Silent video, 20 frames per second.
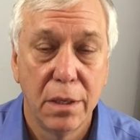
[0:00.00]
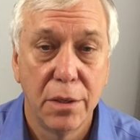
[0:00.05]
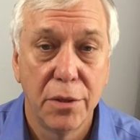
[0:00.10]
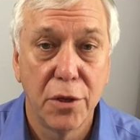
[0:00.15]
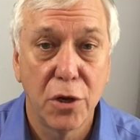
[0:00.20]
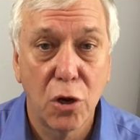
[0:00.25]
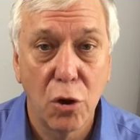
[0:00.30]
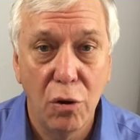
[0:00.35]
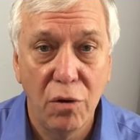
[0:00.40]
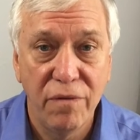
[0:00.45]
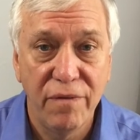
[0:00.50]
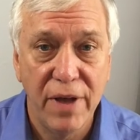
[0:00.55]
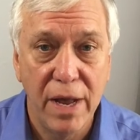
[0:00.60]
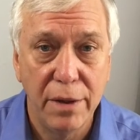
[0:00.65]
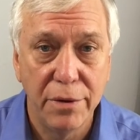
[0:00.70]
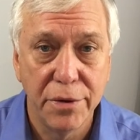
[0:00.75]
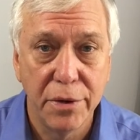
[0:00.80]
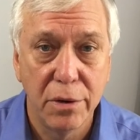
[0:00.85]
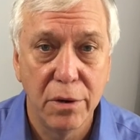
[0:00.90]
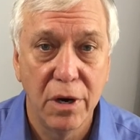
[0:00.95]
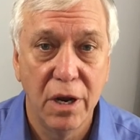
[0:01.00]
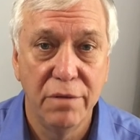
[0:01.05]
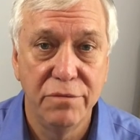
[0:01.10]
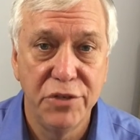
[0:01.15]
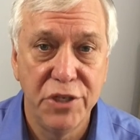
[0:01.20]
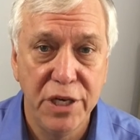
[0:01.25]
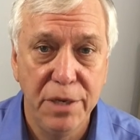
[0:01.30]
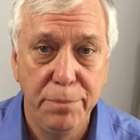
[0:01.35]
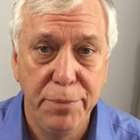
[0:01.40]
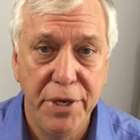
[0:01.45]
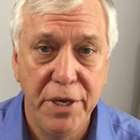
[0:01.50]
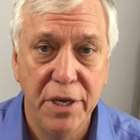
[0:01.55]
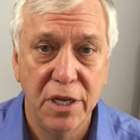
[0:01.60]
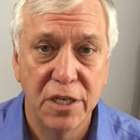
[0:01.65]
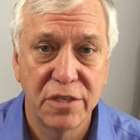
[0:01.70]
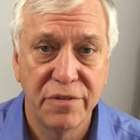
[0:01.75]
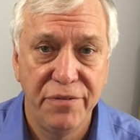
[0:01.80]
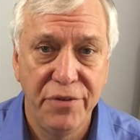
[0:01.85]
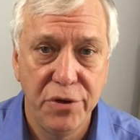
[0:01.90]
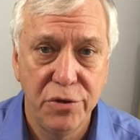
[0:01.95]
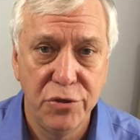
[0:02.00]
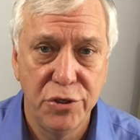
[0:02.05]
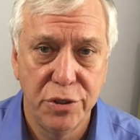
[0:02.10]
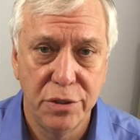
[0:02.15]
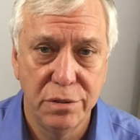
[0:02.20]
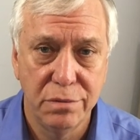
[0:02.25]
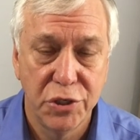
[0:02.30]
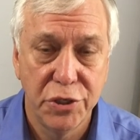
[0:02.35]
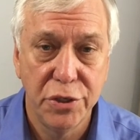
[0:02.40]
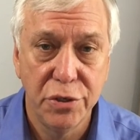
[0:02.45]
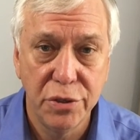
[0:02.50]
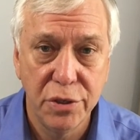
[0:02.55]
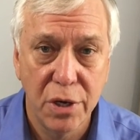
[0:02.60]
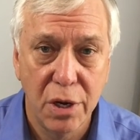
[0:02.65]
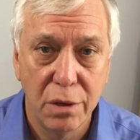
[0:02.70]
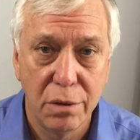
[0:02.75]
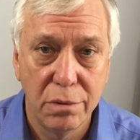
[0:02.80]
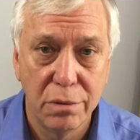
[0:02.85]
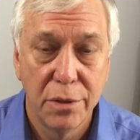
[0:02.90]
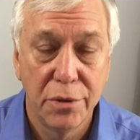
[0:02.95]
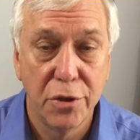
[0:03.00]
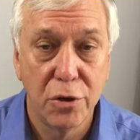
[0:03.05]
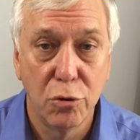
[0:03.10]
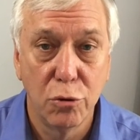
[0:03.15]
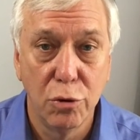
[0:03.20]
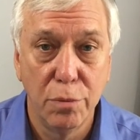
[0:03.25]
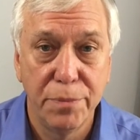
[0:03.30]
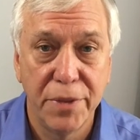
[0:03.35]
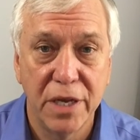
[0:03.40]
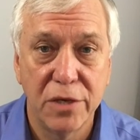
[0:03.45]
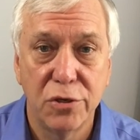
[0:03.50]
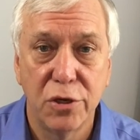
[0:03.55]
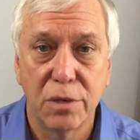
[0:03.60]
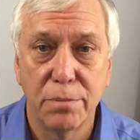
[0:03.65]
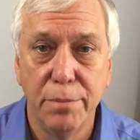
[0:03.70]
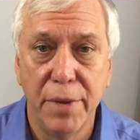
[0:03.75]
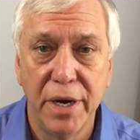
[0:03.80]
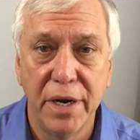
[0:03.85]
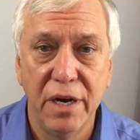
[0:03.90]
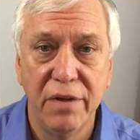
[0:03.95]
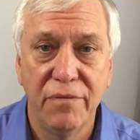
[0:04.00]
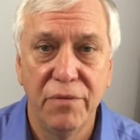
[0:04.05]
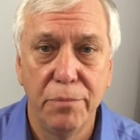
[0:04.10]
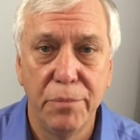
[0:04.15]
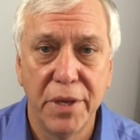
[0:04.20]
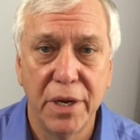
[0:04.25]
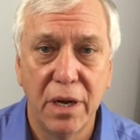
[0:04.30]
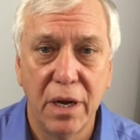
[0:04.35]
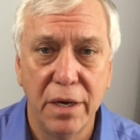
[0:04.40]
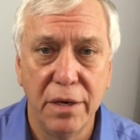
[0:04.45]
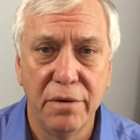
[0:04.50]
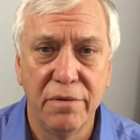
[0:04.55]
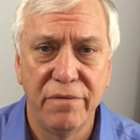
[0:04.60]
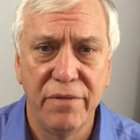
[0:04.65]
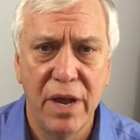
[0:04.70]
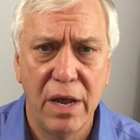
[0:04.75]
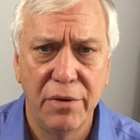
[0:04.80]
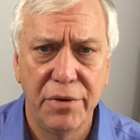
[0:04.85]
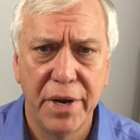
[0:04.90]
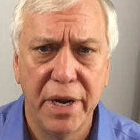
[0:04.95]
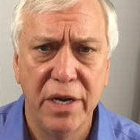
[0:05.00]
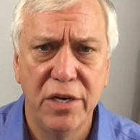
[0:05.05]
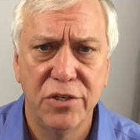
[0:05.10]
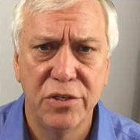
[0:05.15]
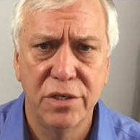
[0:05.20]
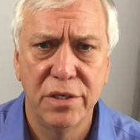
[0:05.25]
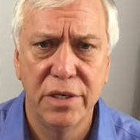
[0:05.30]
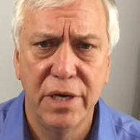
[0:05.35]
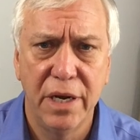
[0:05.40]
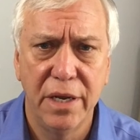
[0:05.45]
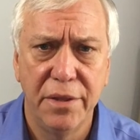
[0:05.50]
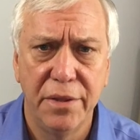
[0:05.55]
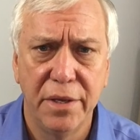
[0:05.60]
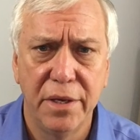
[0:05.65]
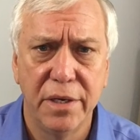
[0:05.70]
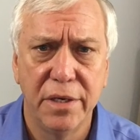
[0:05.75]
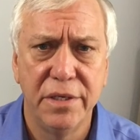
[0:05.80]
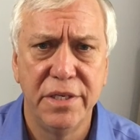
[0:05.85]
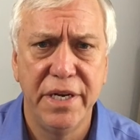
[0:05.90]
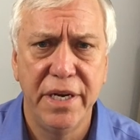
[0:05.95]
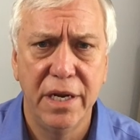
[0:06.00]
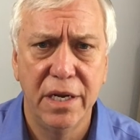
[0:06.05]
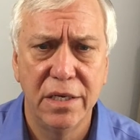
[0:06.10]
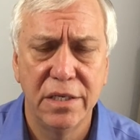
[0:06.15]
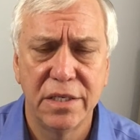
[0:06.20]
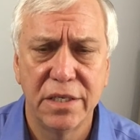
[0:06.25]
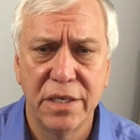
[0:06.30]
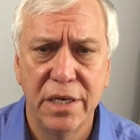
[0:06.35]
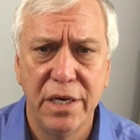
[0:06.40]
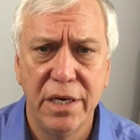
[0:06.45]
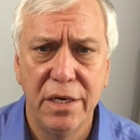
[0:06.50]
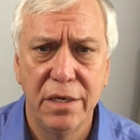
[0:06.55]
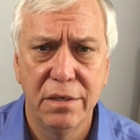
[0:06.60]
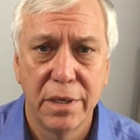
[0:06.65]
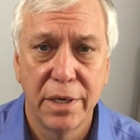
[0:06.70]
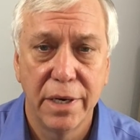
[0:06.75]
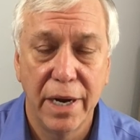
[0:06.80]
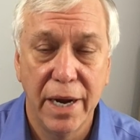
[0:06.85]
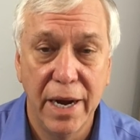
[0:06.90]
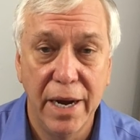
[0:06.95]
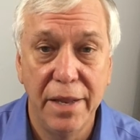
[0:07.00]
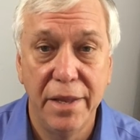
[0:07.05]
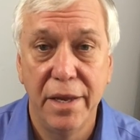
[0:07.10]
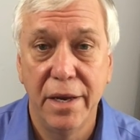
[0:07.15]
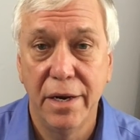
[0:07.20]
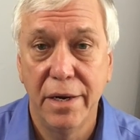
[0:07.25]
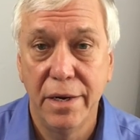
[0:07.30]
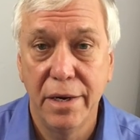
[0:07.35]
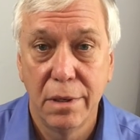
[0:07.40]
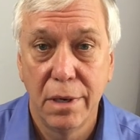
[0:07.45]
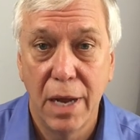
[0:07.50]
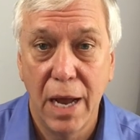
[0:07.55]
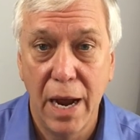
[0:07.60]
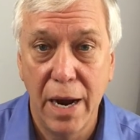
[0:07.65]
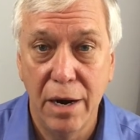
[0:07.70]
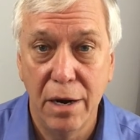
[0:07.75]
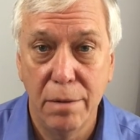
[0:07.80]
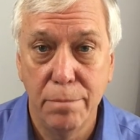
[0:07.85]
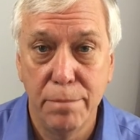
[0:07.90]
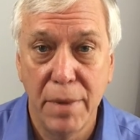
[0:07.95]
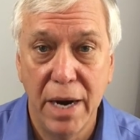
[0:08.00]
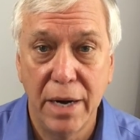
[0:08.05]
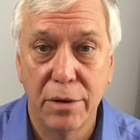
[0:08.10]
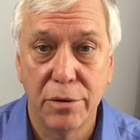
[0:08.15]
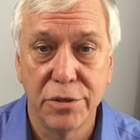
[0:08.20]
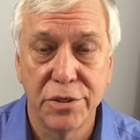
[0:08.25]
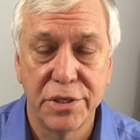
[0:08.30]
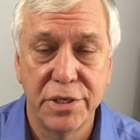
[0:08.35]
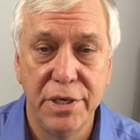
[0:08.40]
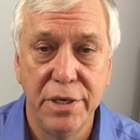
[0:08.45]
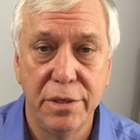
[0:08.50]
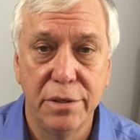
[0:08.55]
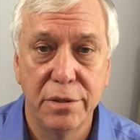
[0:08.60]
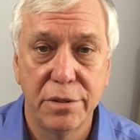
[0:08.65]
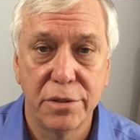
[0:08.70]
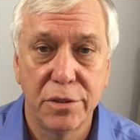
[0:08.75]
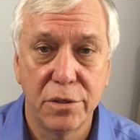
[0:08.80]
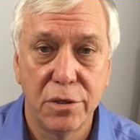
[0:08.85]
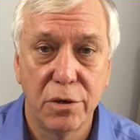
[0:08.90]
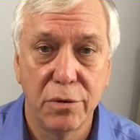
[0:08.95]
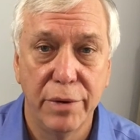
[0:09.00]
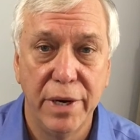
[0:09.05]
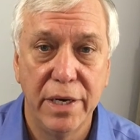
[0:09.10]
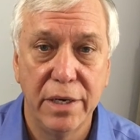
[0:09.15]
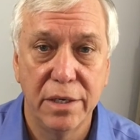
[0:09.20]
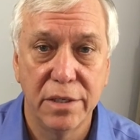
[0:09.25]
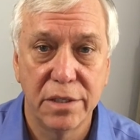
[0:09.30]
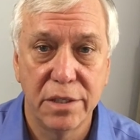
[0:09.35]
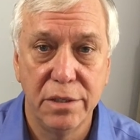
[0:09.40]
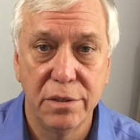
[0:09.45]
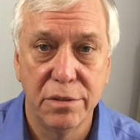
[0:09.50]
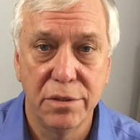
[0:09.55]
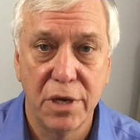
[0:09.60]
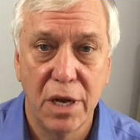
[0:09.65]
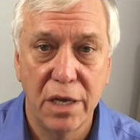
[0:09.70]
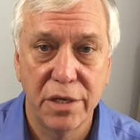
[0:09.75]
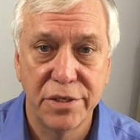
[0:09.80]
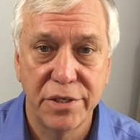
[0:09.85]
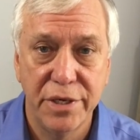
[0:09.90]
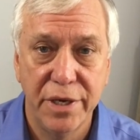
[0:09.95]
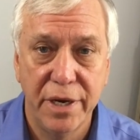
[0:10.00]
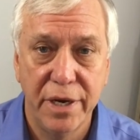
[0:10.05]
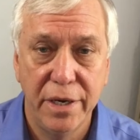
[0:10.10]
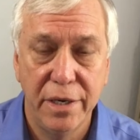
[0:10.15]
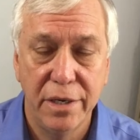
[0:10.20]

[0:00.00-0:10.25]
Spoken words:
the co-founder of GPS Fusion. You know, the group that took money from the Clinton Foundation and the DNC and then hired Michael Steele to create the Steele dossier.